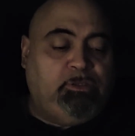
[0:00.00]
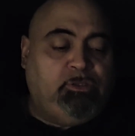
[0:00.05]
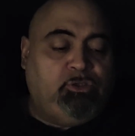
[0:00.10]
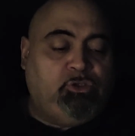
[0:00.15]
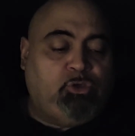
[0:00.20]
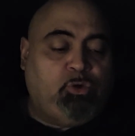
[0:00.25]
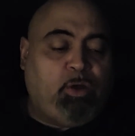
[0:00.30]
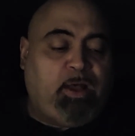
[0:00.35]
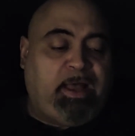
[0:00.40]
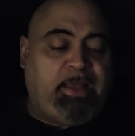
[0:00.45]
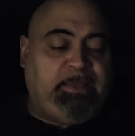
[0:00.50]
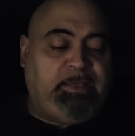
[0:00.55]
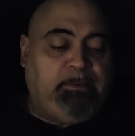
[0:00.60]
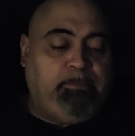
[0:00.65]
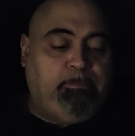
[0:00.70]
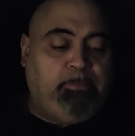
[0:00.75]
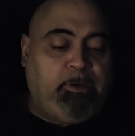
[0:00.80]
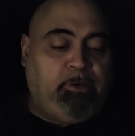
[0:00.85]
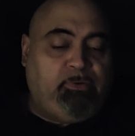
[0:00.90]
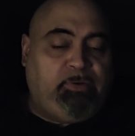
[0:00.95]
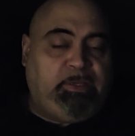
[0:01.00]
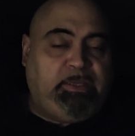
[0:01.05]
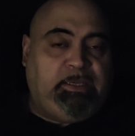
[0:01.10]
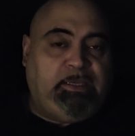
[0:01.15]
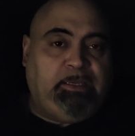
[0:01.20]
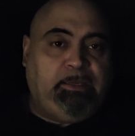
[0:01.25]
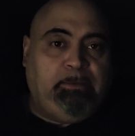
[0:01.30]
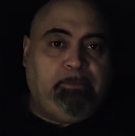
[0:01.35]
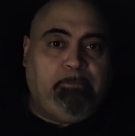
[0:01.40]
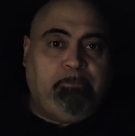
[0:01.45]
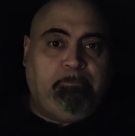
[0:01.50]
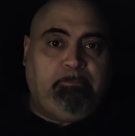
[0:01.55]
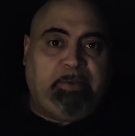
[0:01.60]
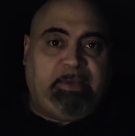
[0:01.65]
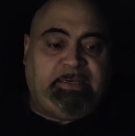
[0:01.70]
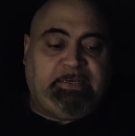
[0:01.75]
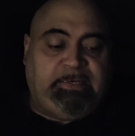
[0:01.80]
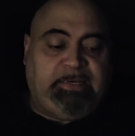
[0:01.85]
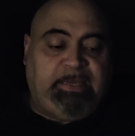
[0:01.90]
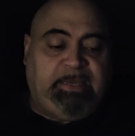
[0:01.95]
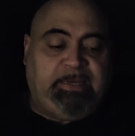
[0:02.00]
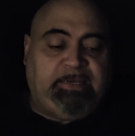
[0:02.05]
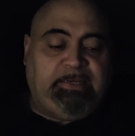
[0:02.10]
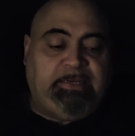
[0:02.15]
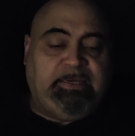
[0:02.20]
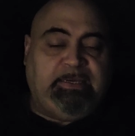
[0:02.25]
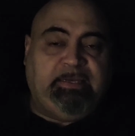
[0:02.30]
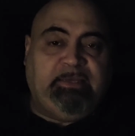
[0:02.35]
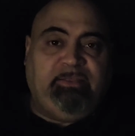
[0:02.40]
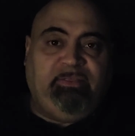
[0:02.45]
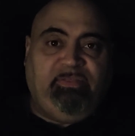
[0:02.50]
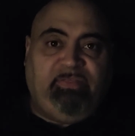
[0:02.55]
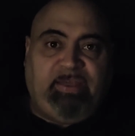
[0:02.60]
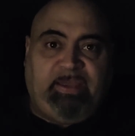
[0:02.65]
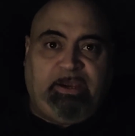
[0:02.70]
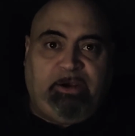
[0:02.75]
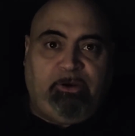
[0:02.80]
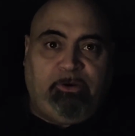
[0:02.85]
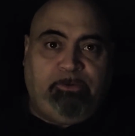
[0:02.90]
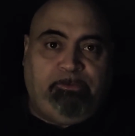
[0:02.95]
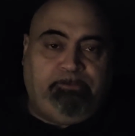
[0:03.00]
so I can bury my dead there."